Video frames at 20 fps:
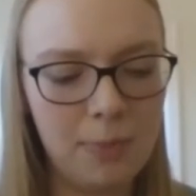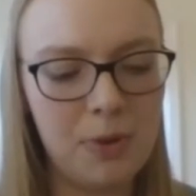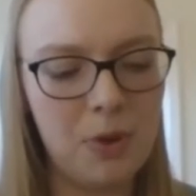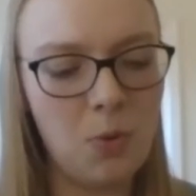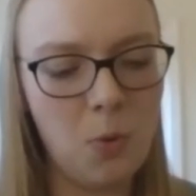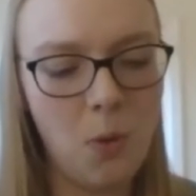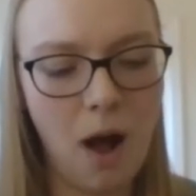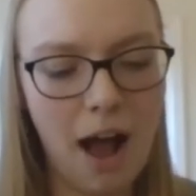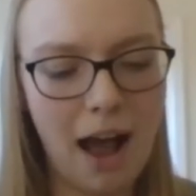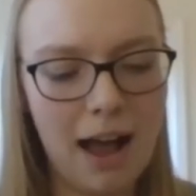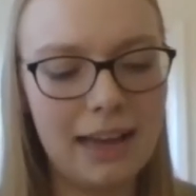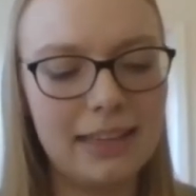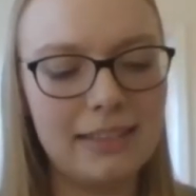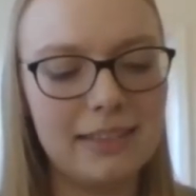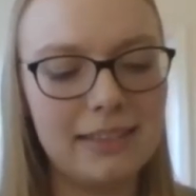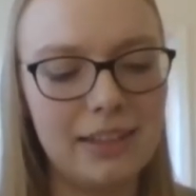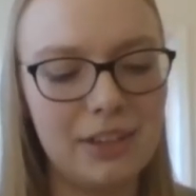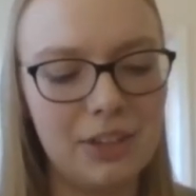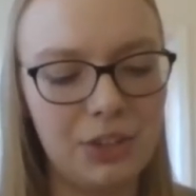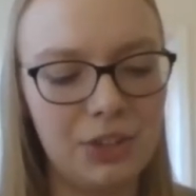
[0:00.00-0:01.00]
be
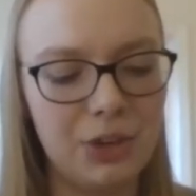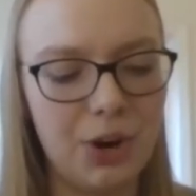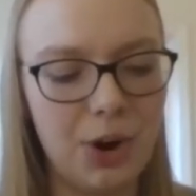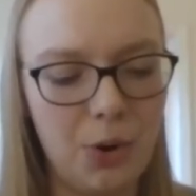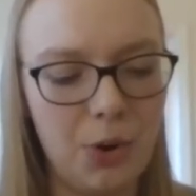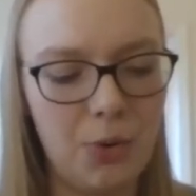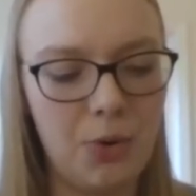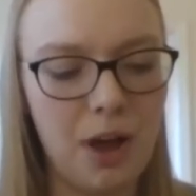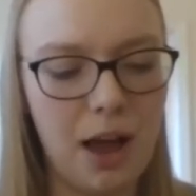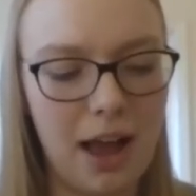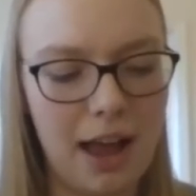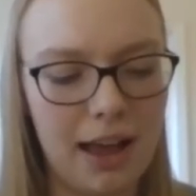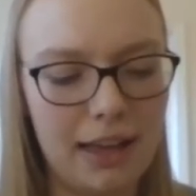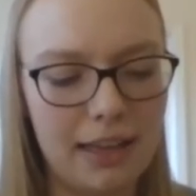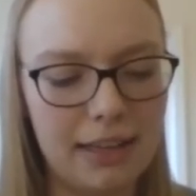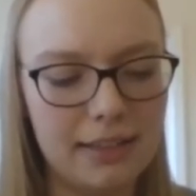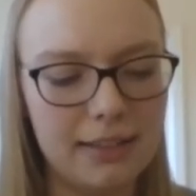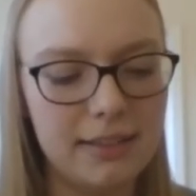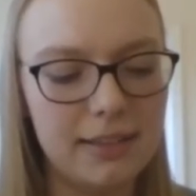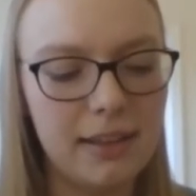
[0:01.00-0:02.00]
wise in your own
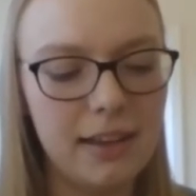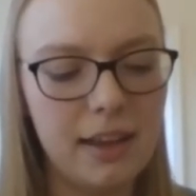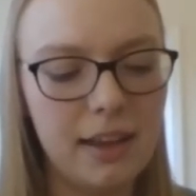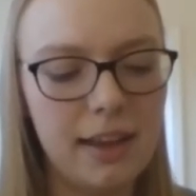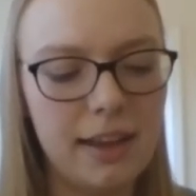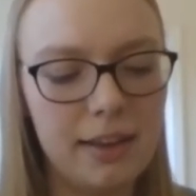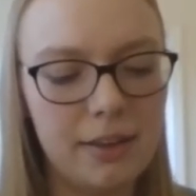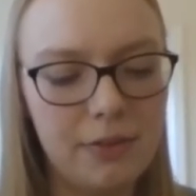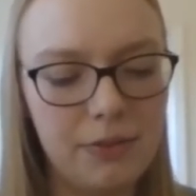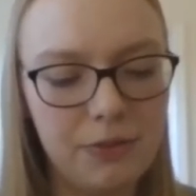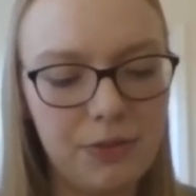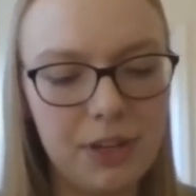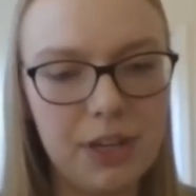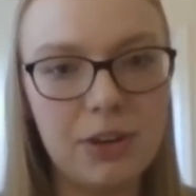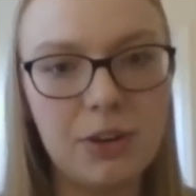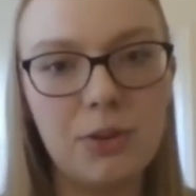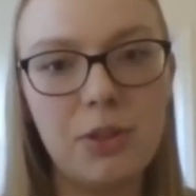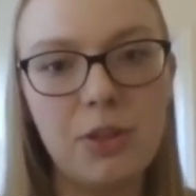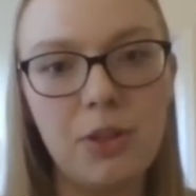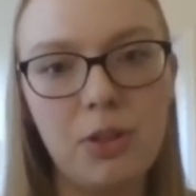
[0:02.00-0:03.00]
eyes.
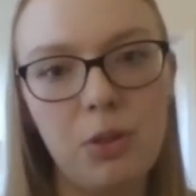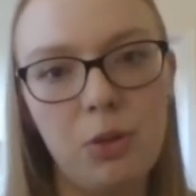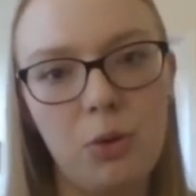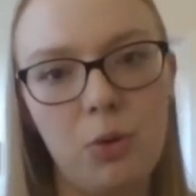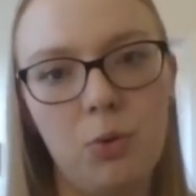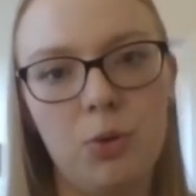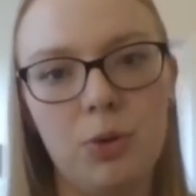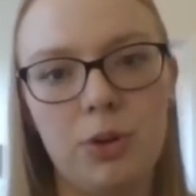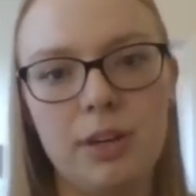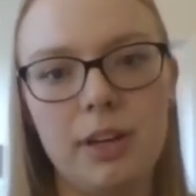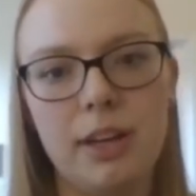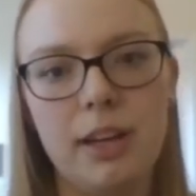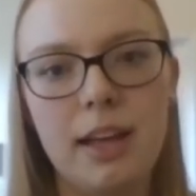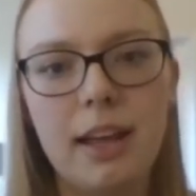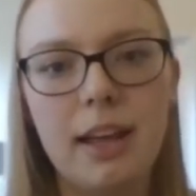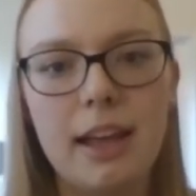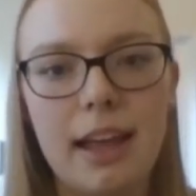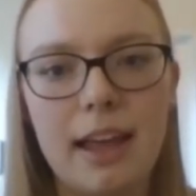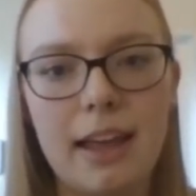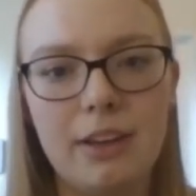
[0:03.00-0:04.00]
Fear the Lord
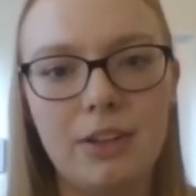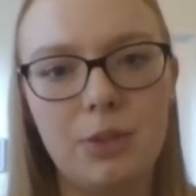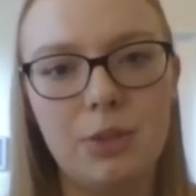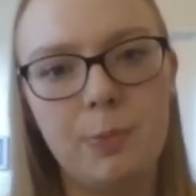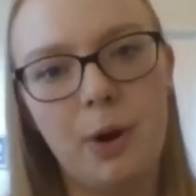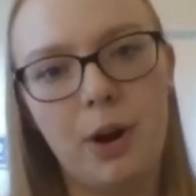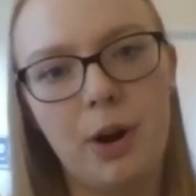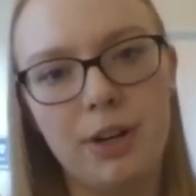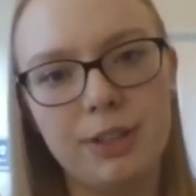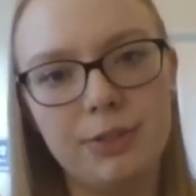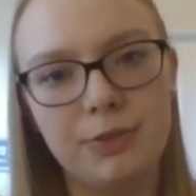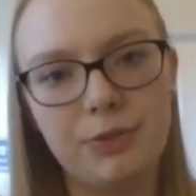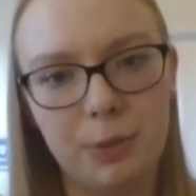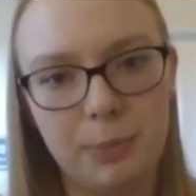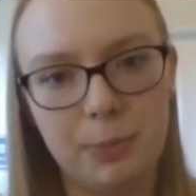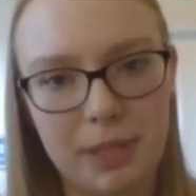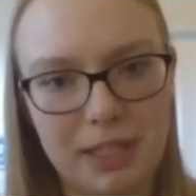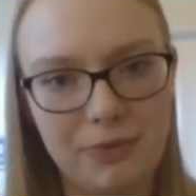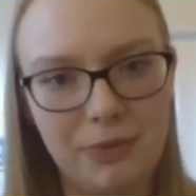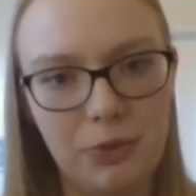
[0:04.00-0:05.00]
and depart
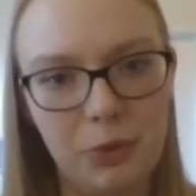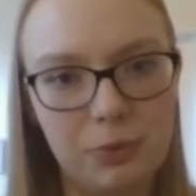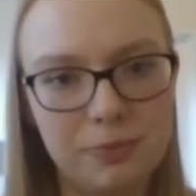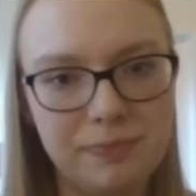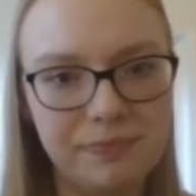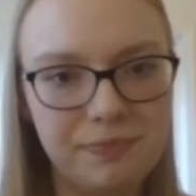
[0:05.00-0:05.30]
from evil."